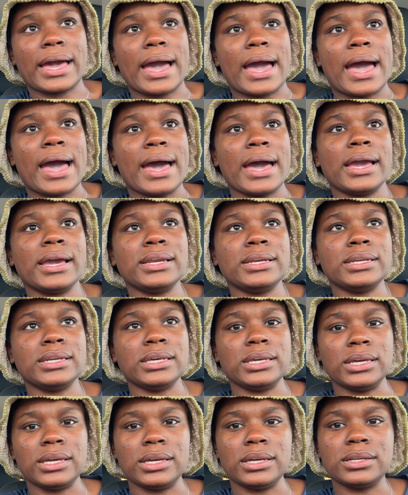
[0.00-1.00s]
I
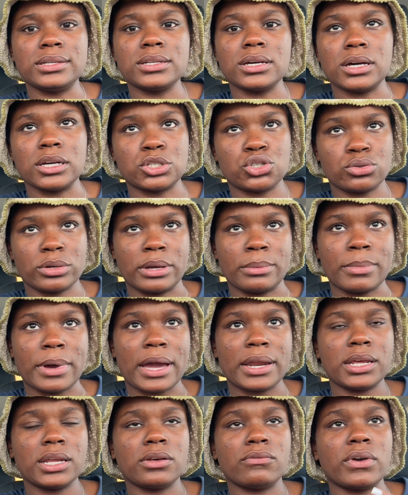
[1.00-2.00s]
need a trip. I
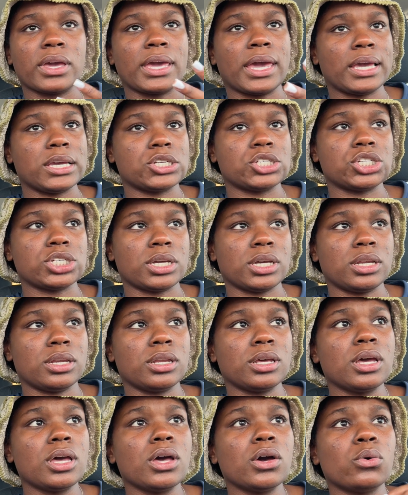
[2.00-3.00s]
need a vacation.
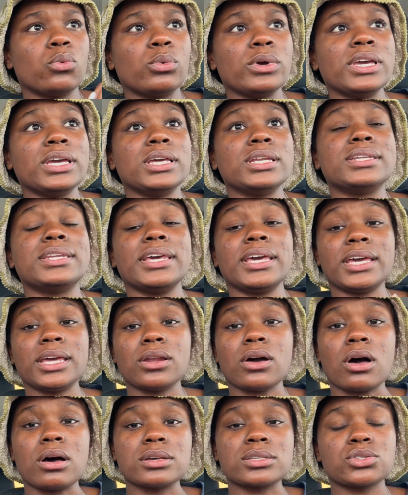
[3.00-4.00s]
We did
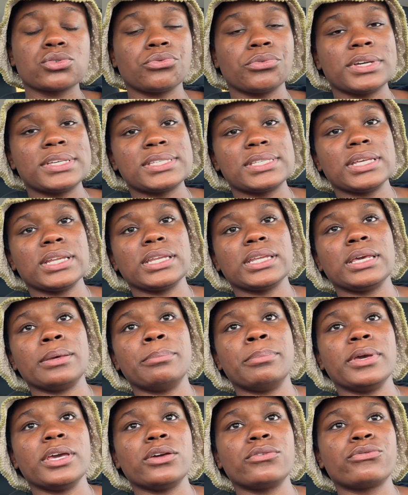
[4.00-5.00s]
also recently
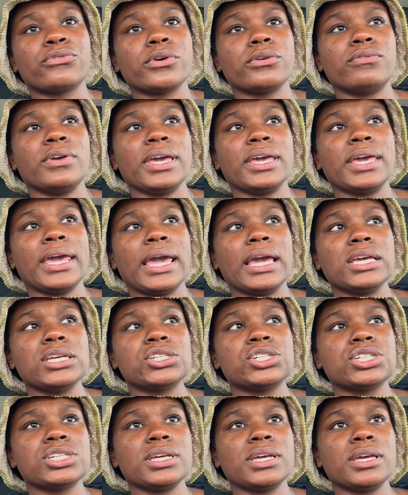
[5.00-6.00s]
bid for
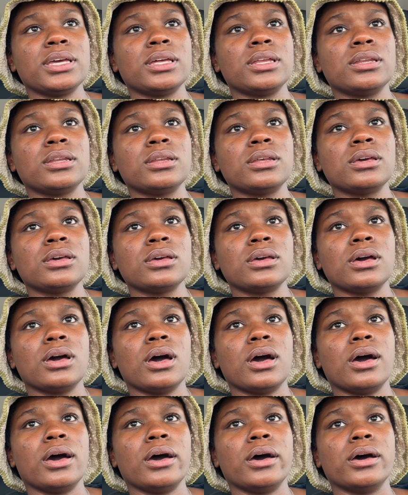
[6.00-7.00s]
vacation.
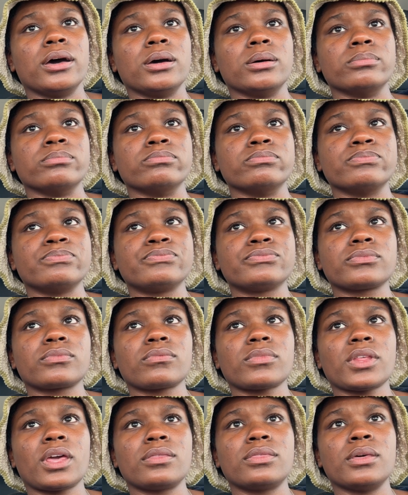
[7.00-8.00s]
Um,
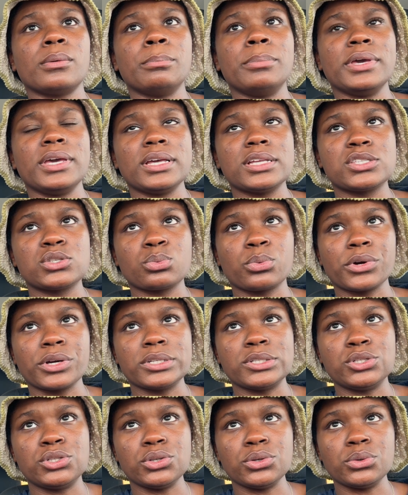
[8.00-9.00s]
the bids were
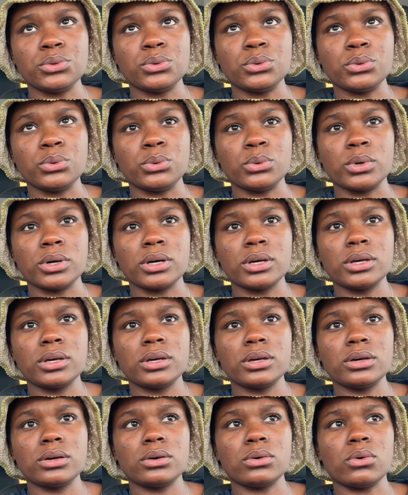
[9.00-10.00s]
due
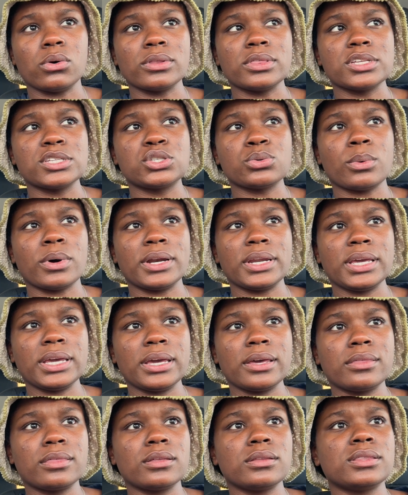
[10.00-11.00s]
on the
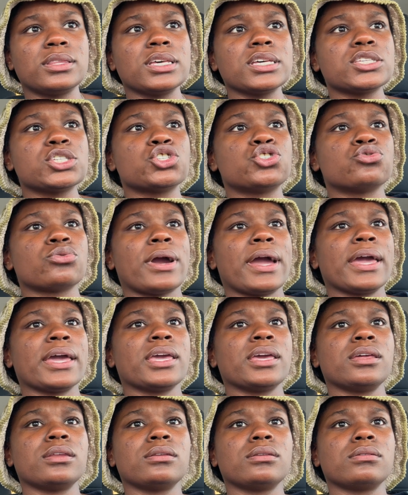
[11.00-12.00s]
20th. This
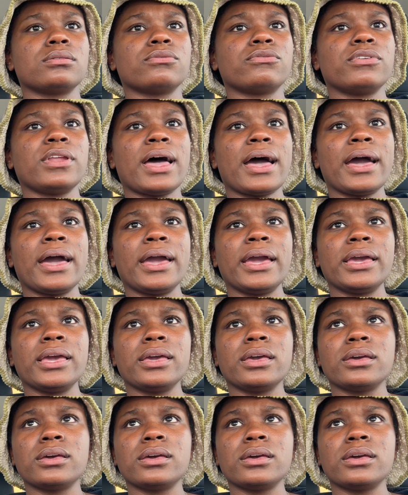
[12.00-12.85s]
dragonfly